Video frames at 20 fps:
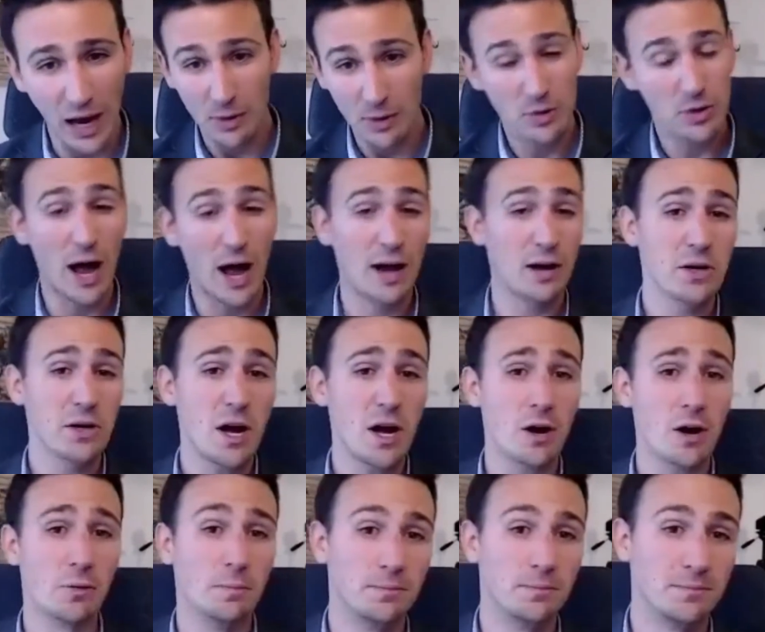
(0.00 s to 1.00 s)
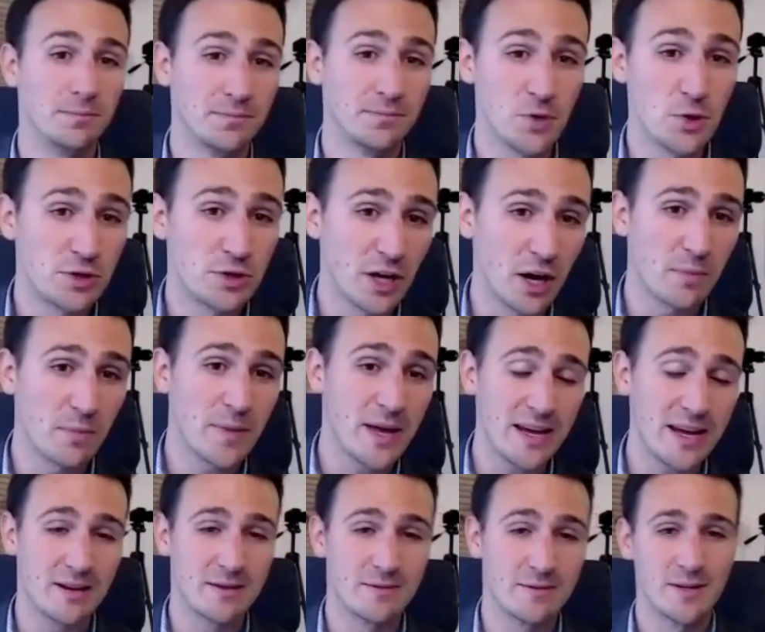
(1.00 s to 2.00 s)
I don't know. You tell
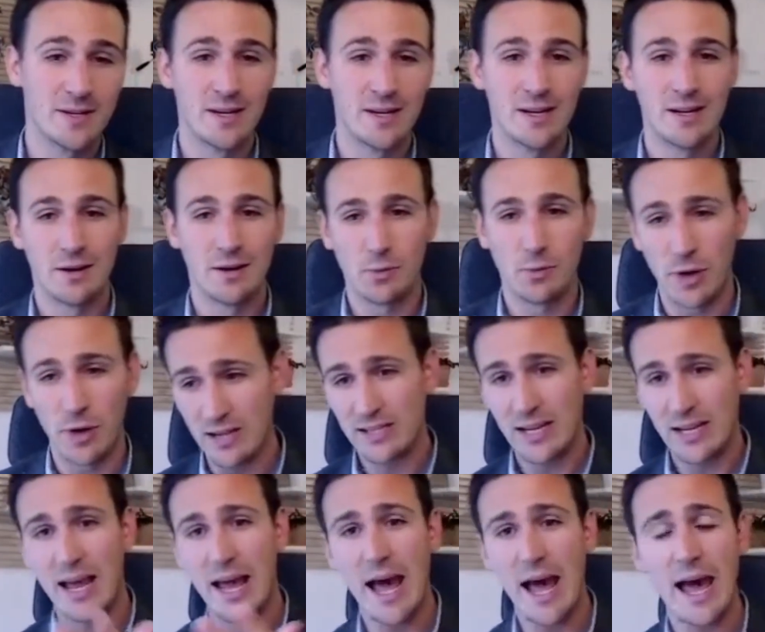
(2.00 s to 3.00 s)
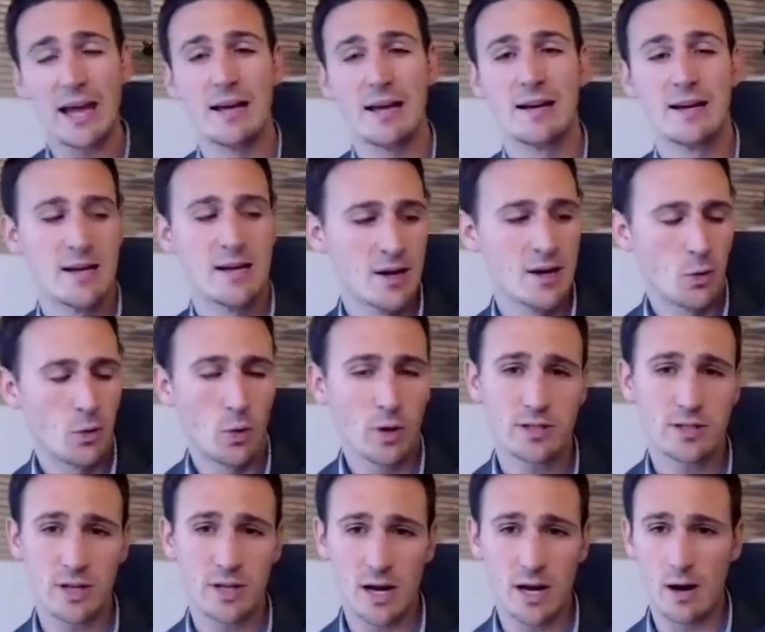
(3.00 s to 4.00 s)
me. When I say, hey,
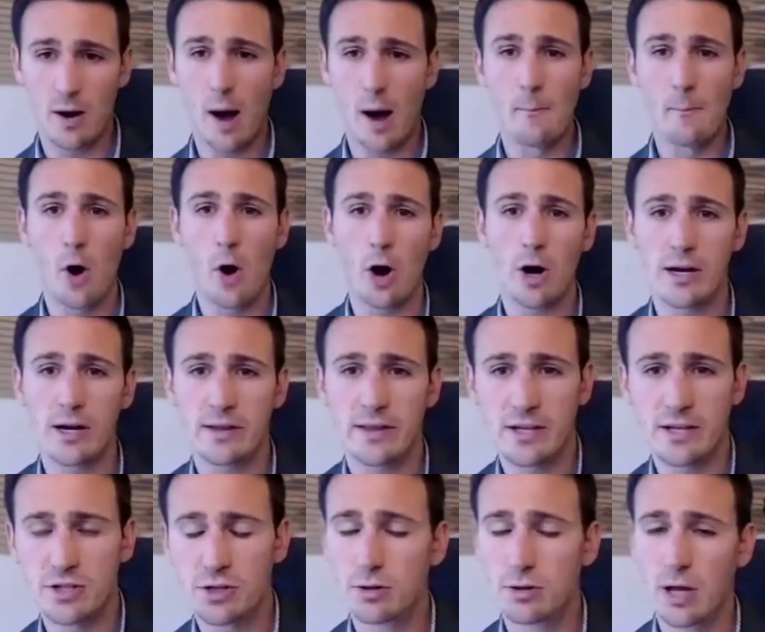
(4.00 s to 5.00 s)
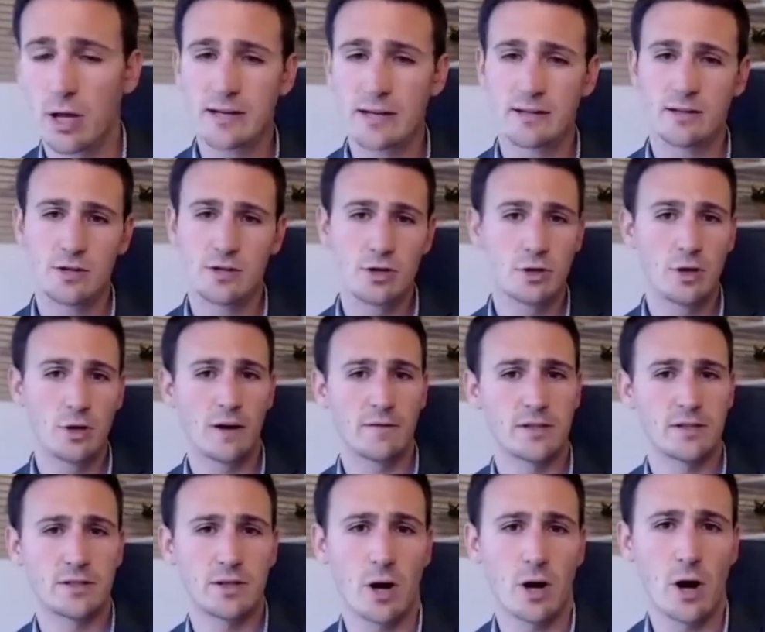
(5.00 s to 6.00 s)
what's a market that you'd love
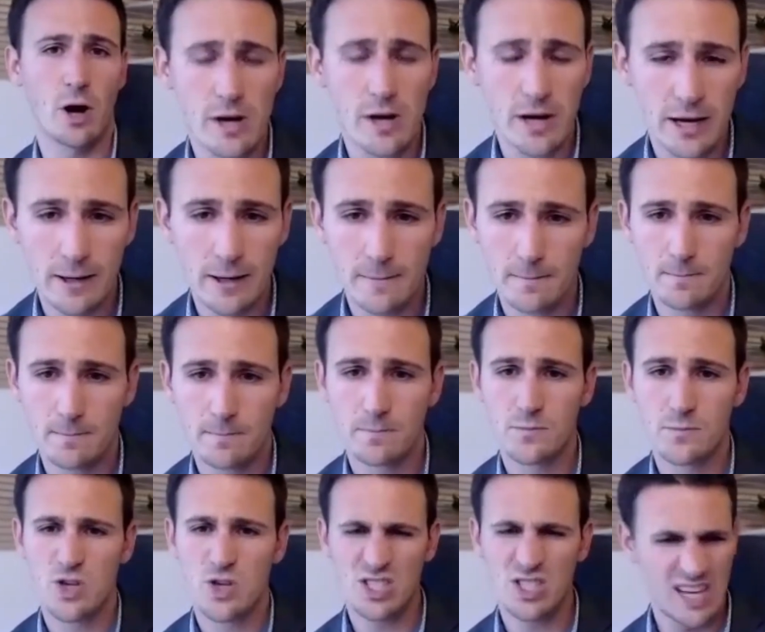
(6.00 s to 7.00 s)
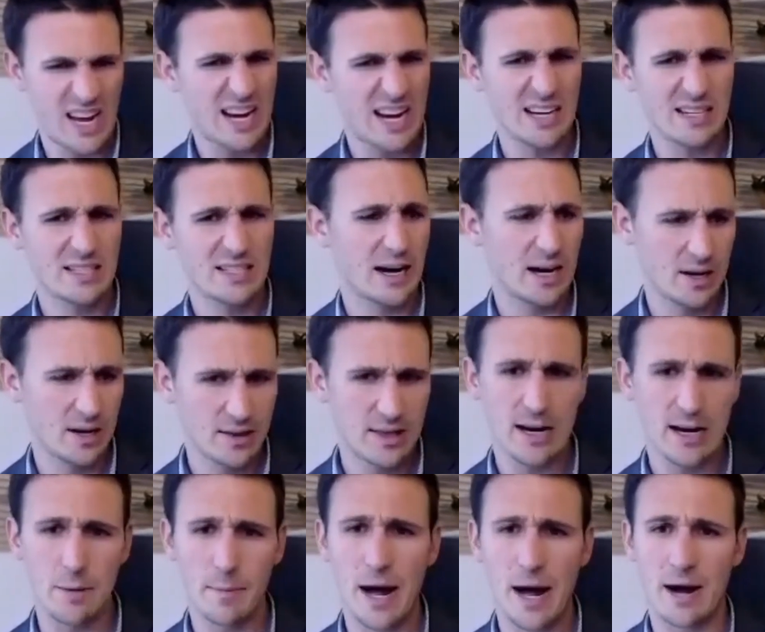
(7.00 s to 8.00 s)
to target? Just take a second,
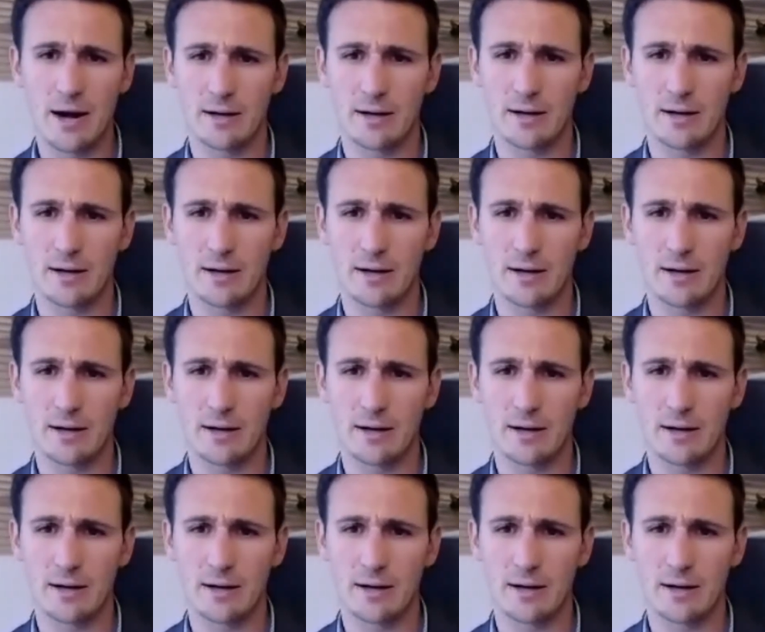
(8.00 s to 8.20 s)
think about it.